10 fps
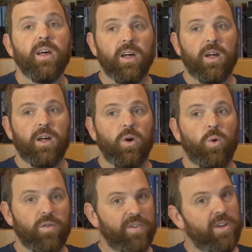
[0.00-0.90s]

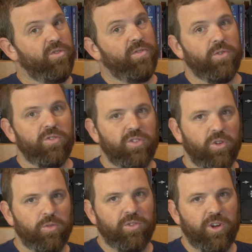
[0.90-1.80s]
Or if I use it for
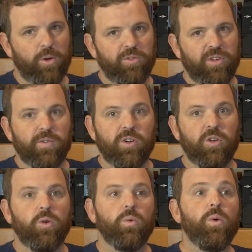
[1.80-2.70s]
stills, which I almost never
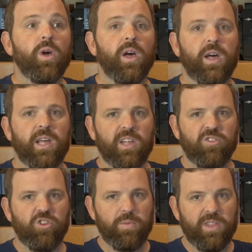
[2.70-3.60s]
do, it can
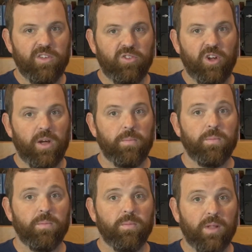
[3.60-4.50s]
show me the histogram
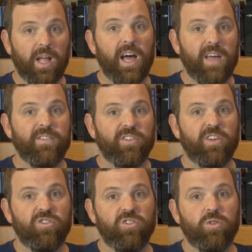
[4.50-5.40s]
live as I
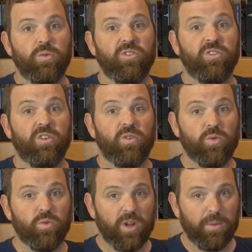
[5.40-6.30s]
shoot, which is
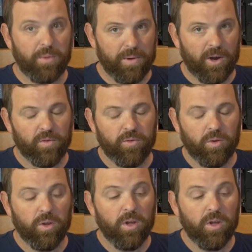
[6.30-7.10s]
incredibly powerful.